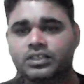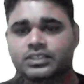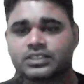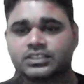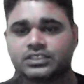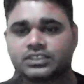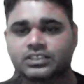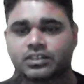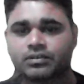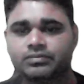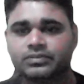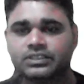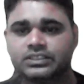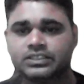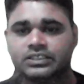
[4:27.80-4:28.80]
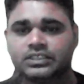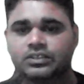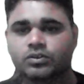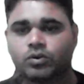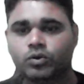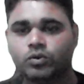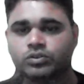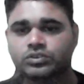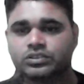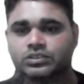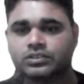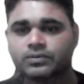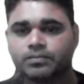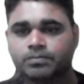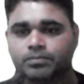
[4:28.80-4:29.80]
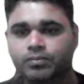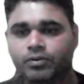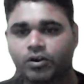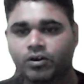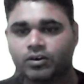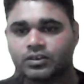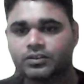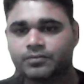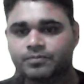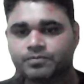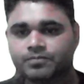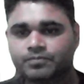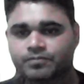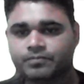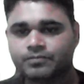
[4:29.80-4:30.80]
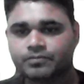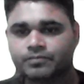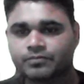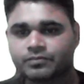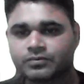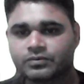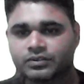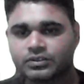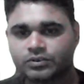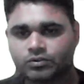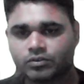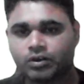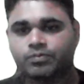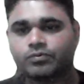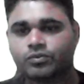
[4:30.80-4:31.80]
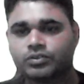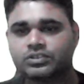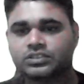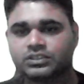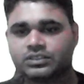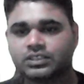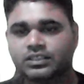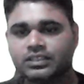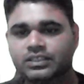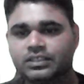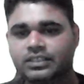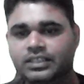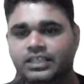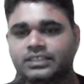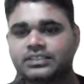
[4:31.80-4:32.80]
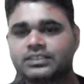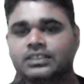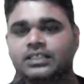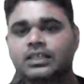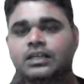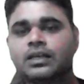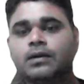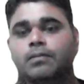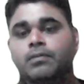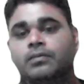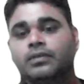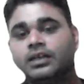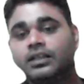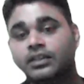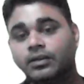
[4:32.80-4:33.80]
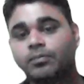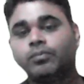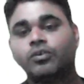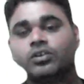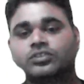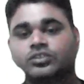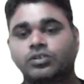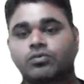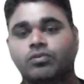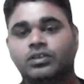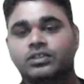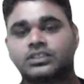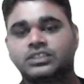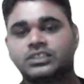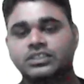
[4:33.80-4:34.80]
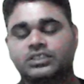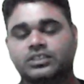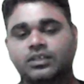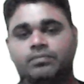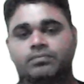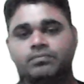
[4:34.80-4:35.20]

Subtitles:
system, it includes blood, of course. Next, in the blood circulatory system,